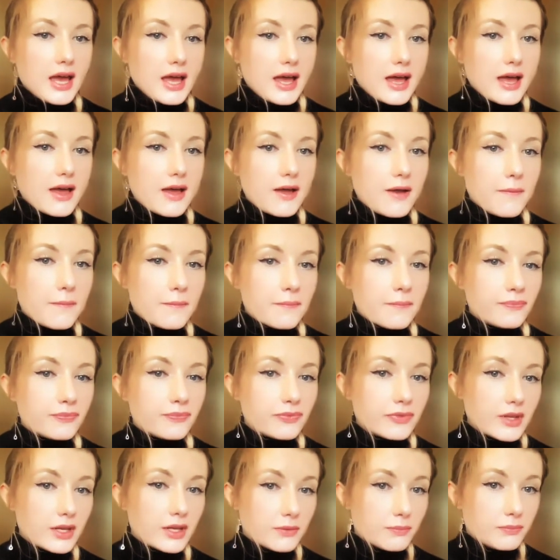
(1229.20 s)

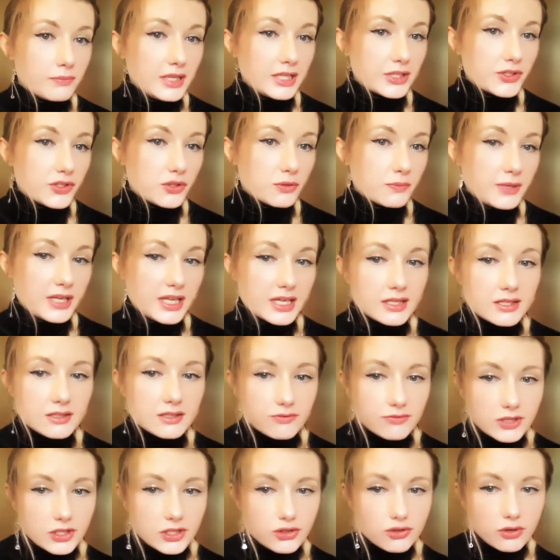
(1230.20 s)

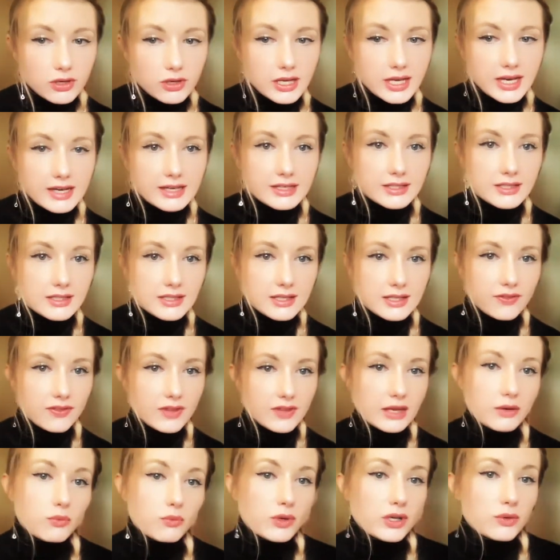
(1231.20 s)
individualized. And
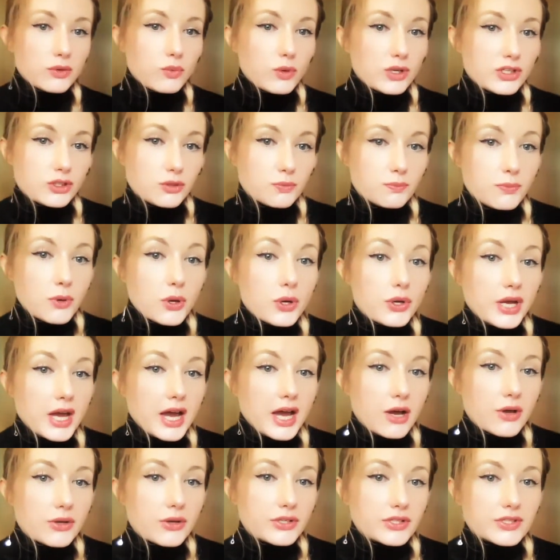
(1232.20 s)
then what you put
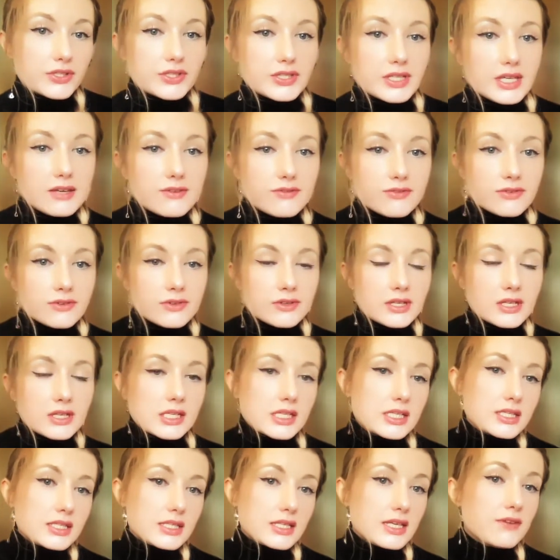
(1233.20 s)
out is
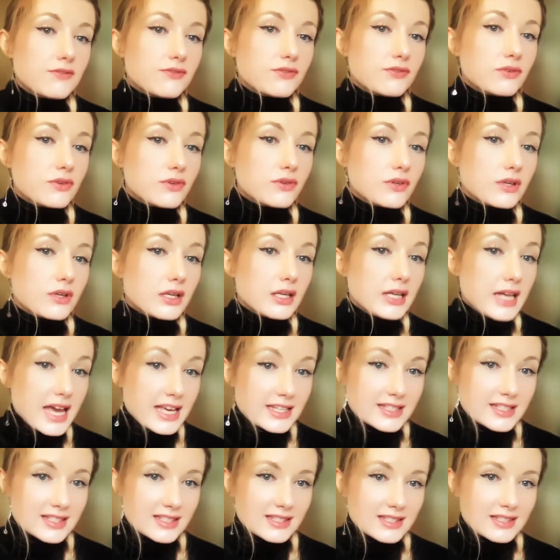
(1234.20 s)
even
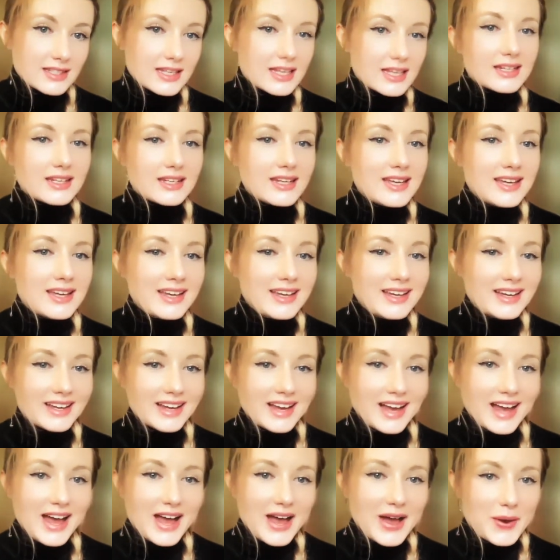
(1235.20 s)
less than
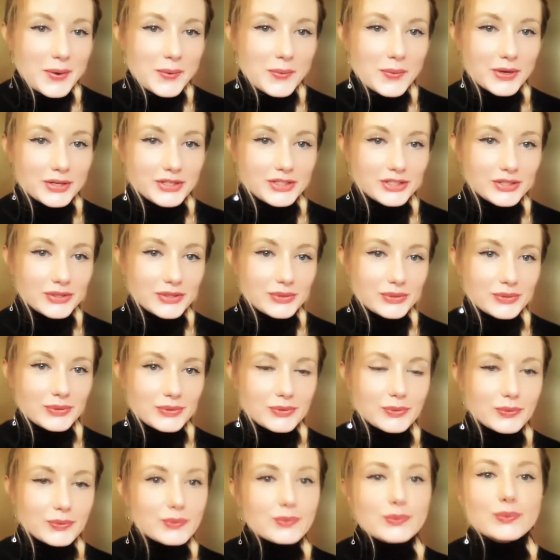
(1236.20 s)
what
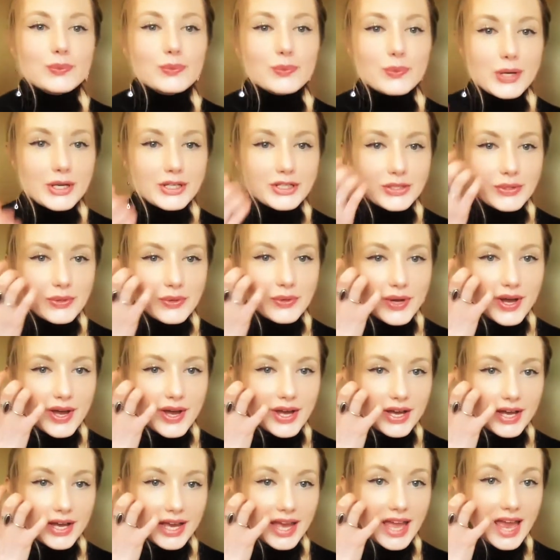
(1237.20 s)
you
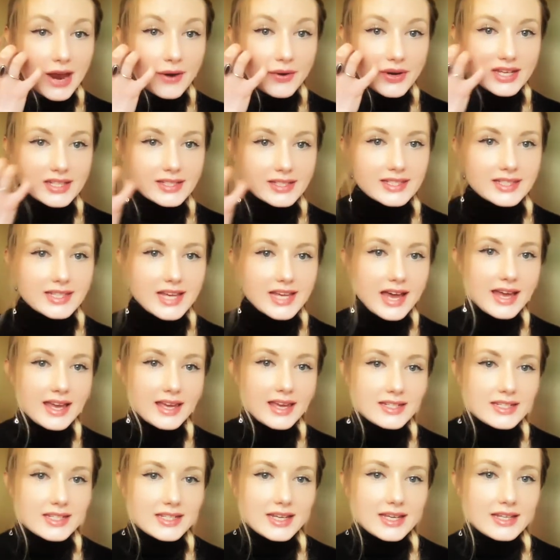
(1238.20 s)
carry
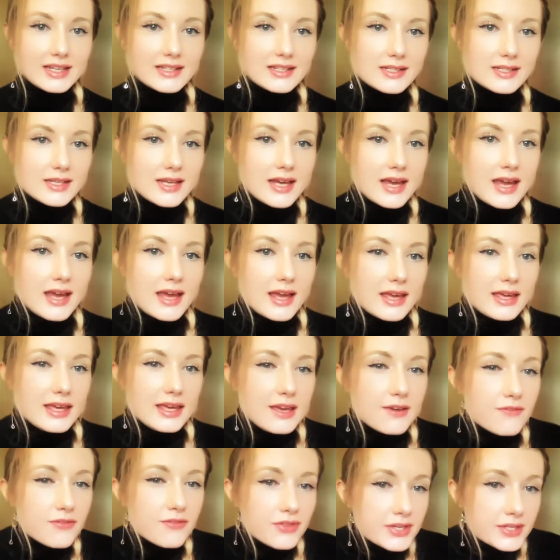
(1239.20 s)
inside. And
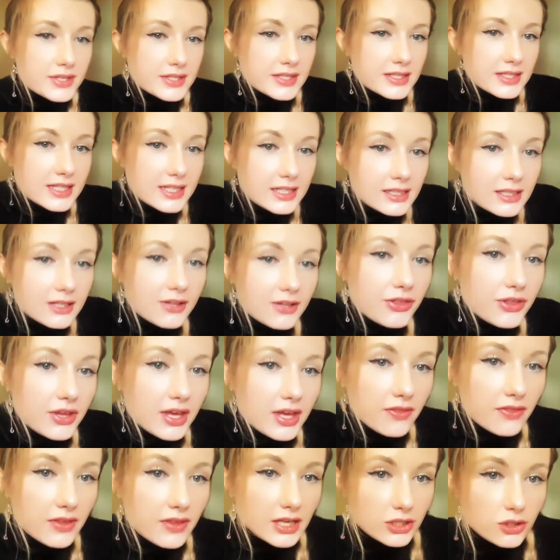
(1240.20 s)
even this little
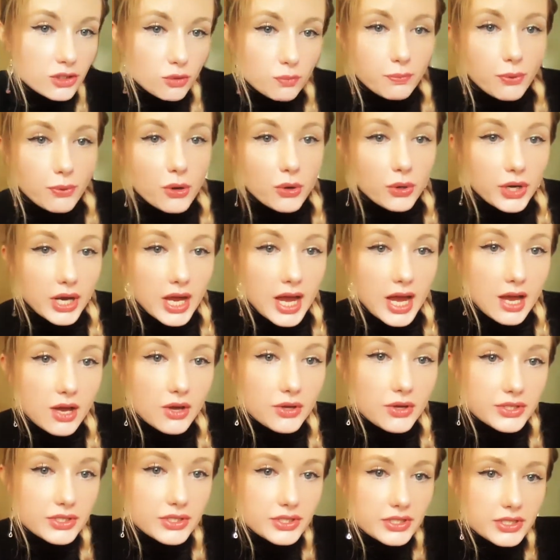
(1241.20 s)
thing that you put
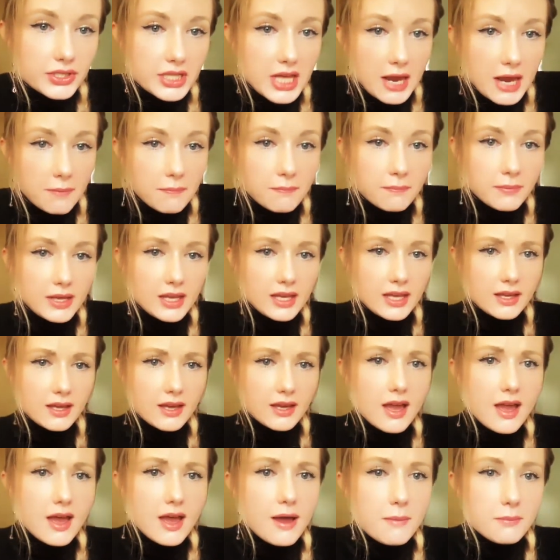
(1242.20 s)
out is then
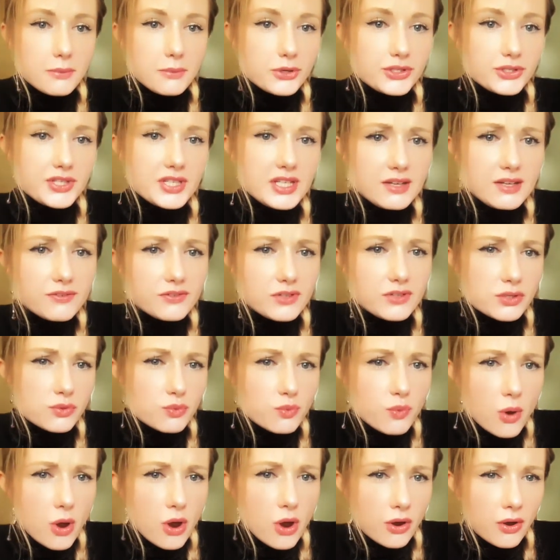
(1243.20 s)
being perceived as
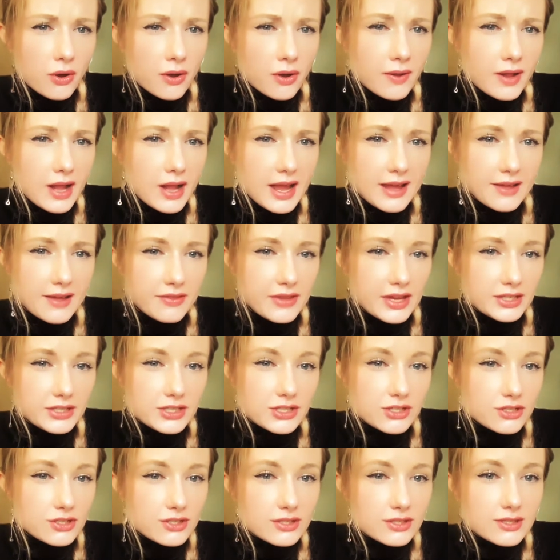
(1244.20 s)
wrong. And
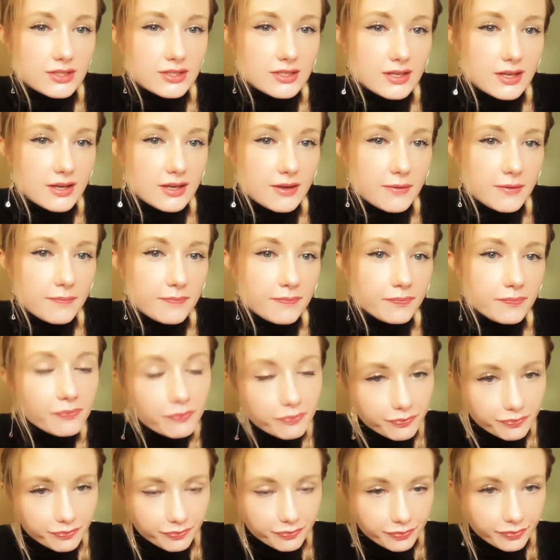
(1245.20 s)
that's just
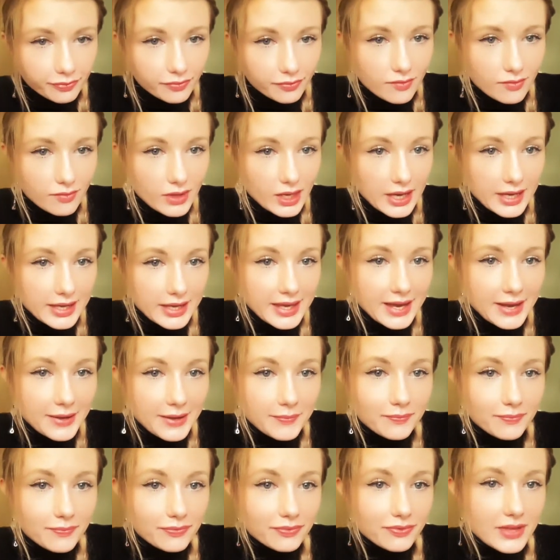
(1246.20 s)
yeah,
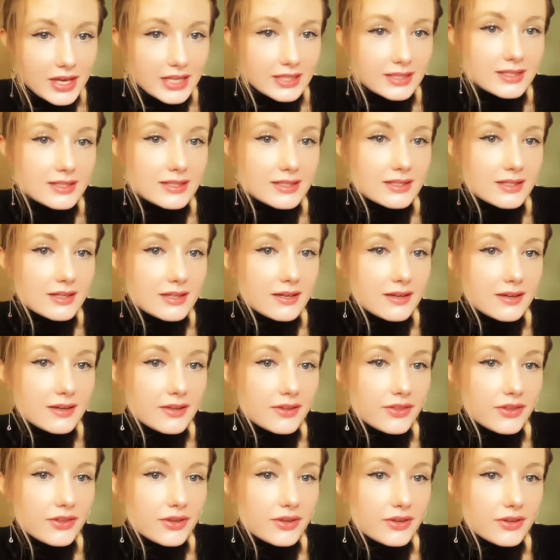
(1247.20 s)
that's
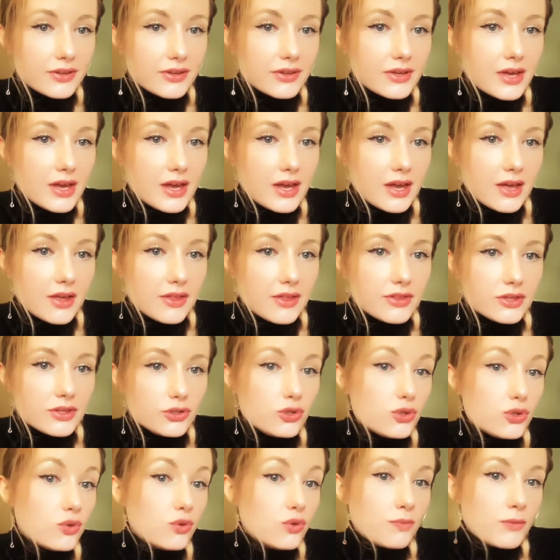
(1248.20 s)
the
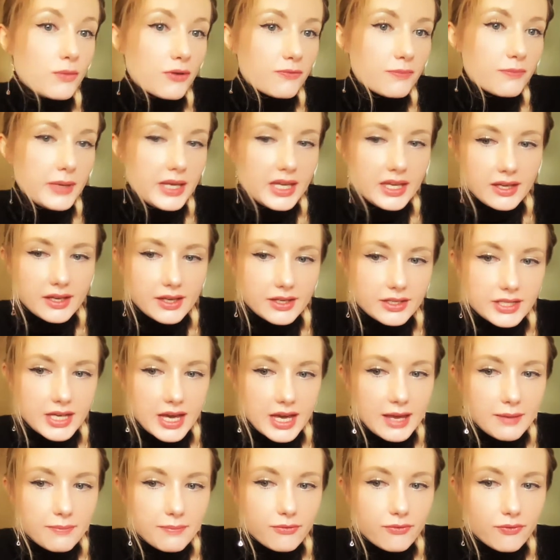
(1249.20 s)
doom of being a
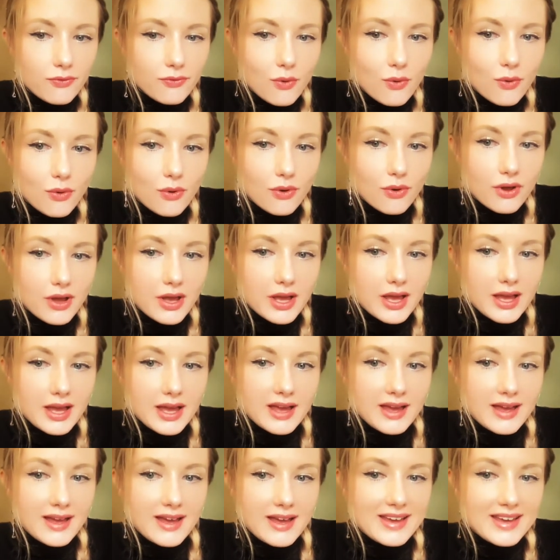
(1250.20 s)
type 4.
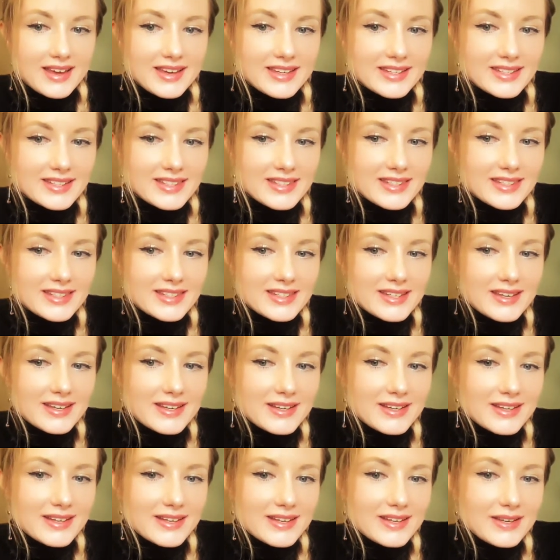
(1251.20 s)
It's
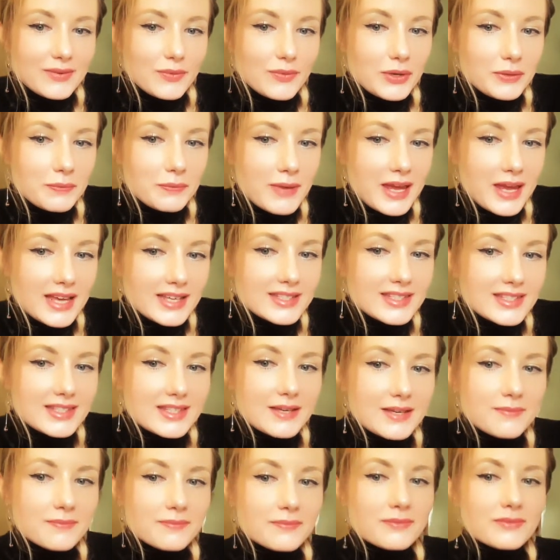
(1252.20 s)
what makes
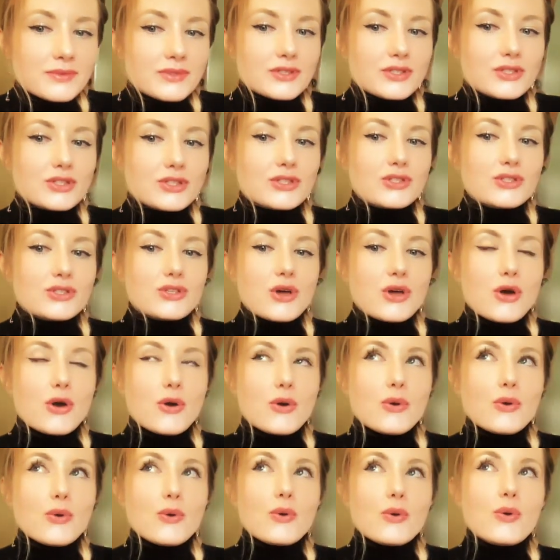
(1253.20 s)
them
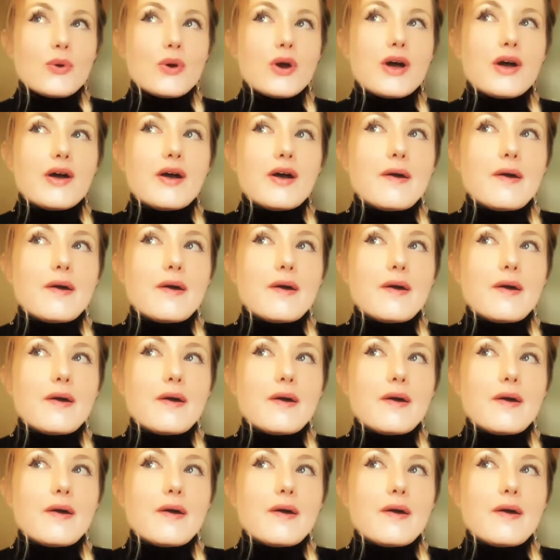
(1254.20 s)
so